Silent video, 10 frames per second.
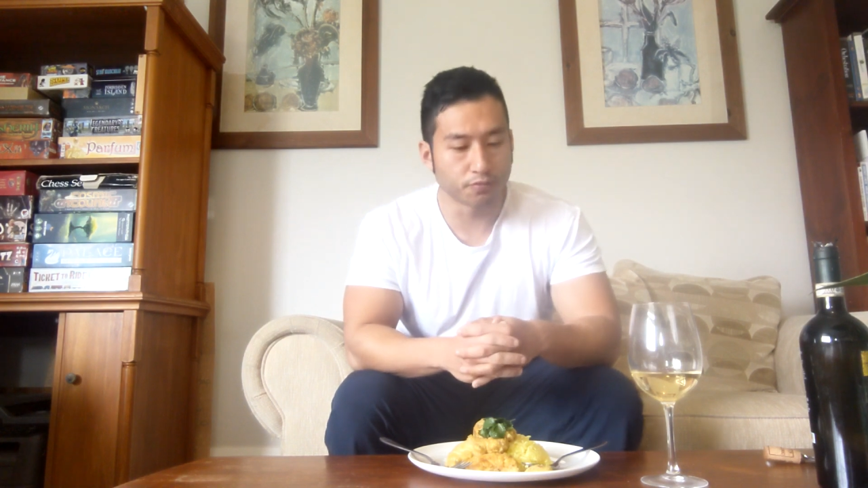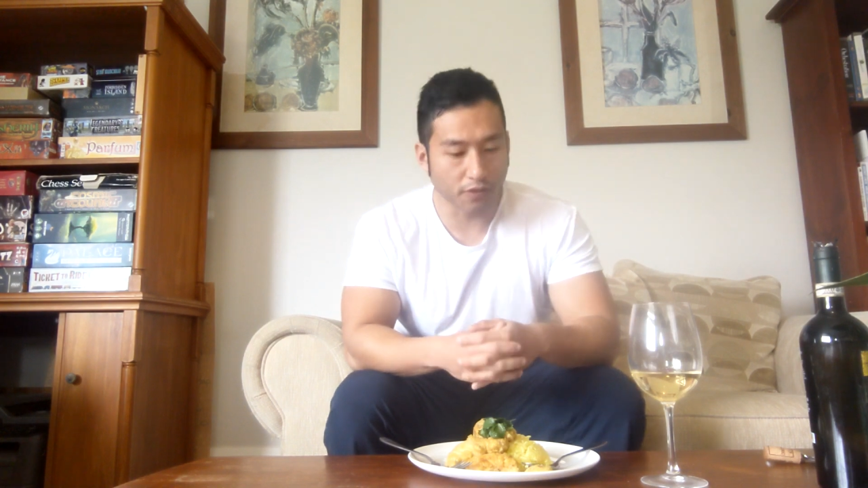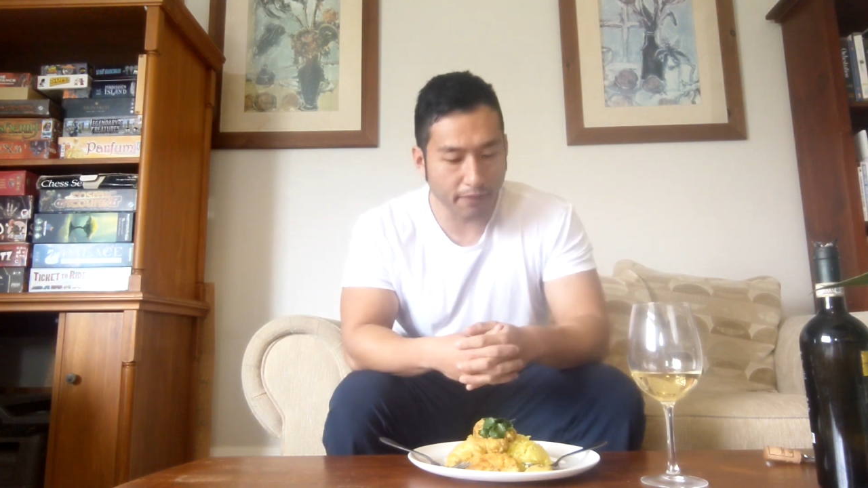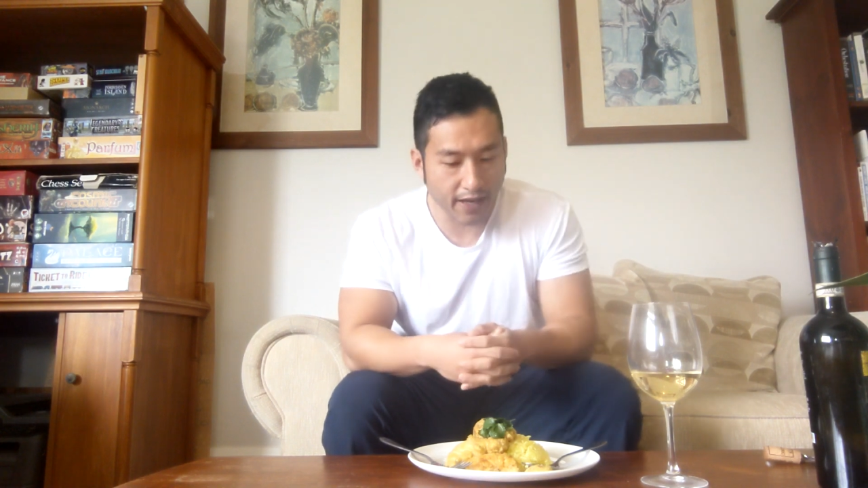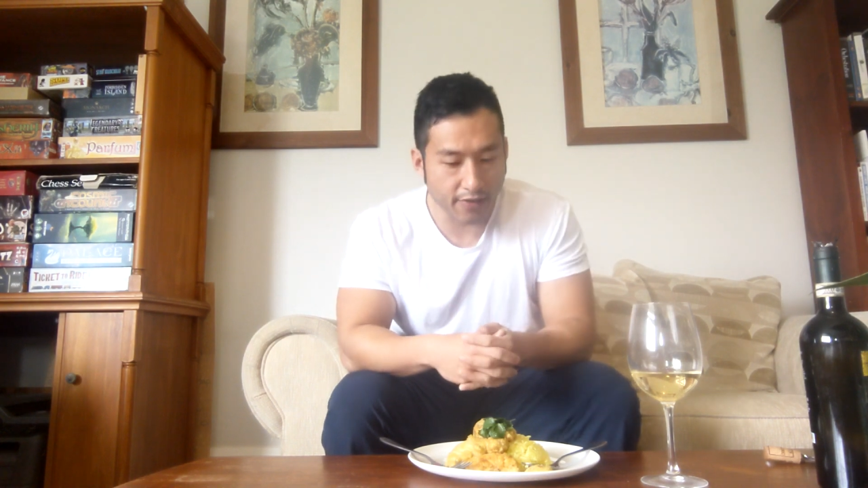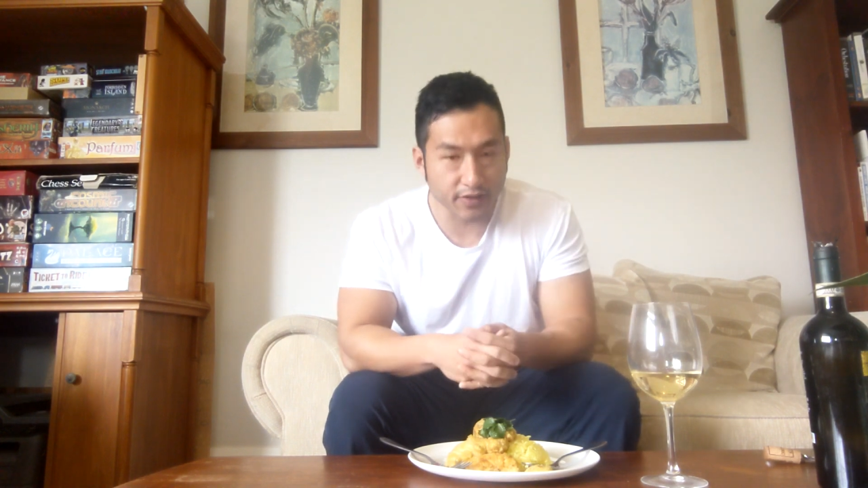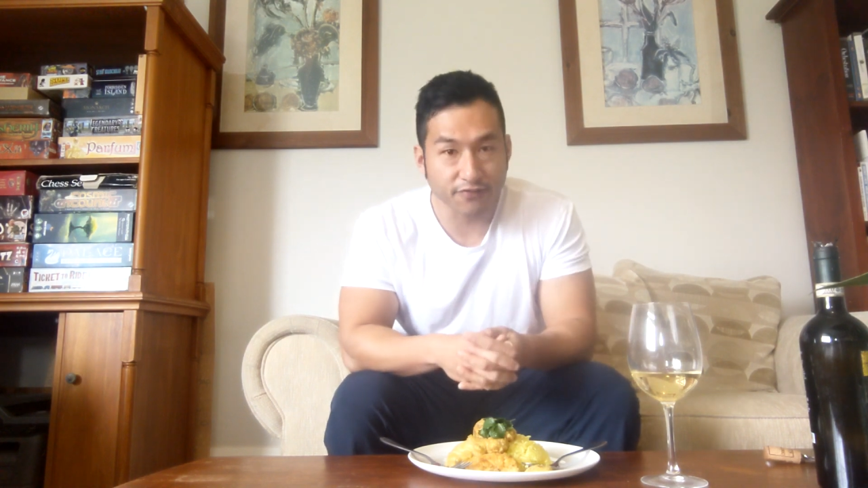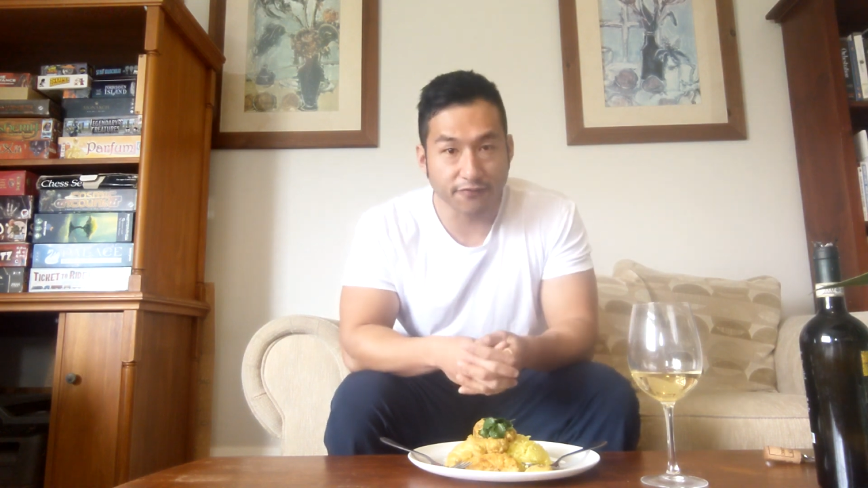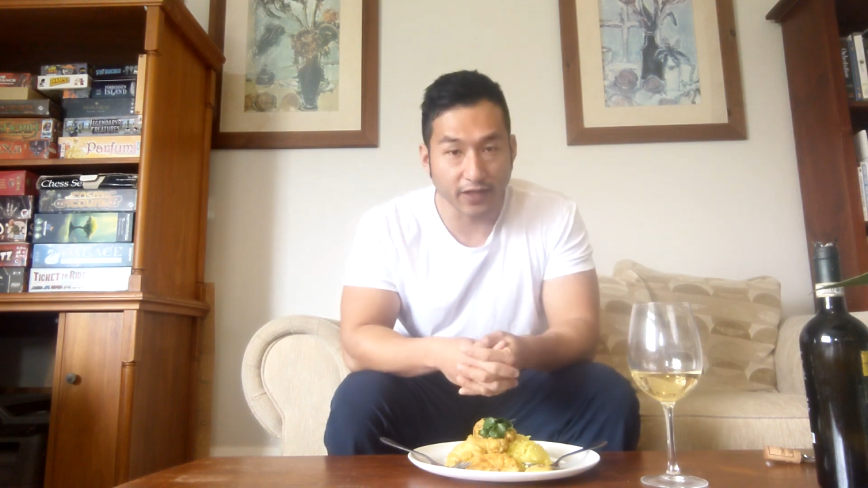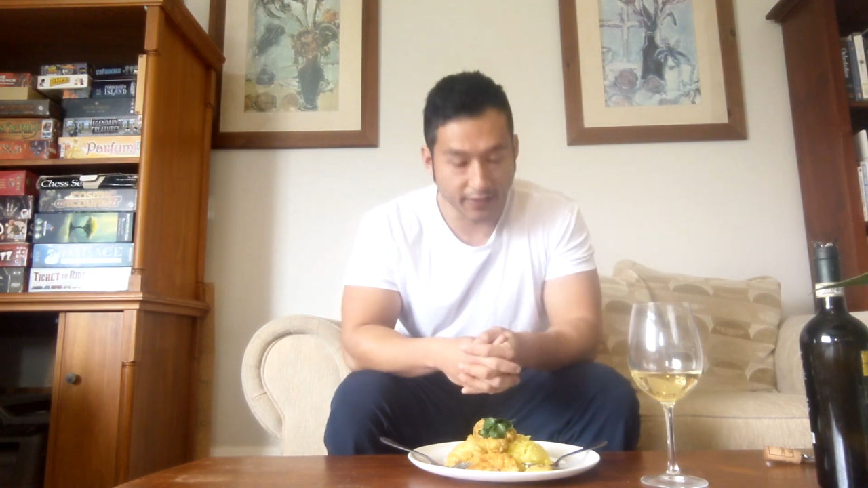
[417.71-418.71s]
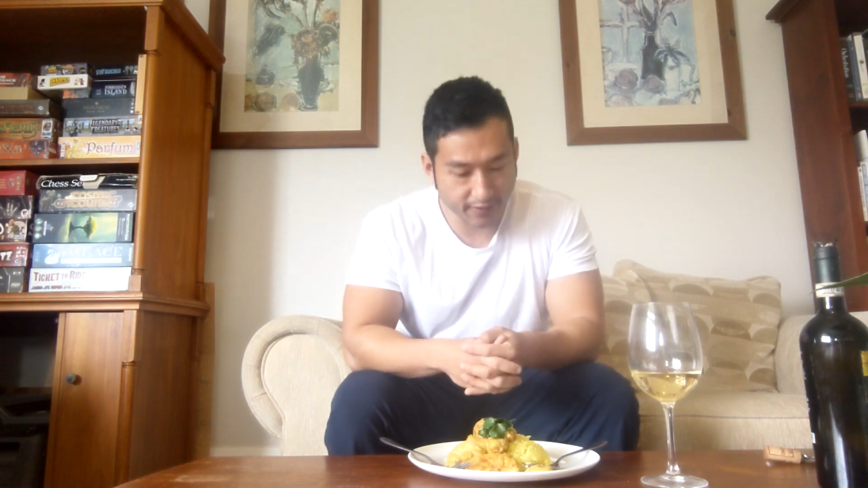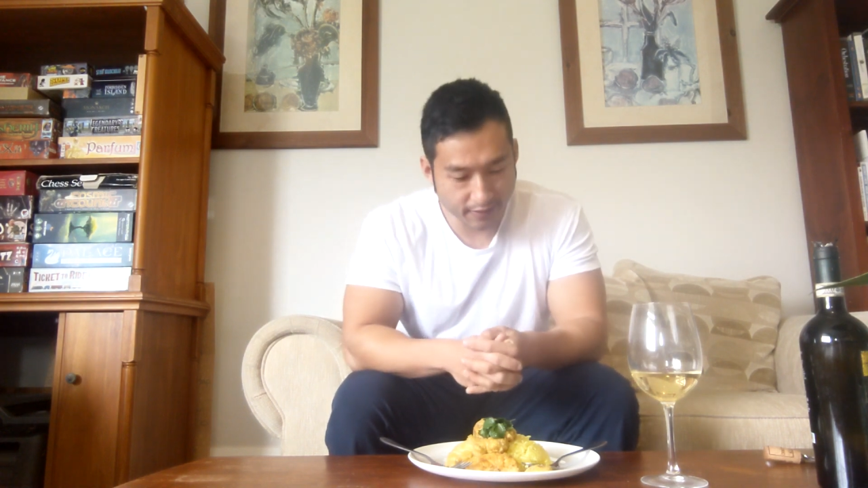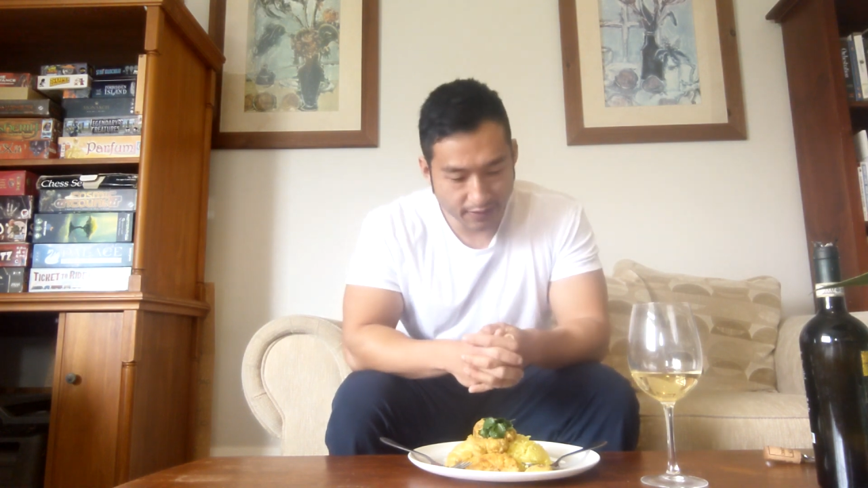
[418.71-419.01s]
prepare and to fillet,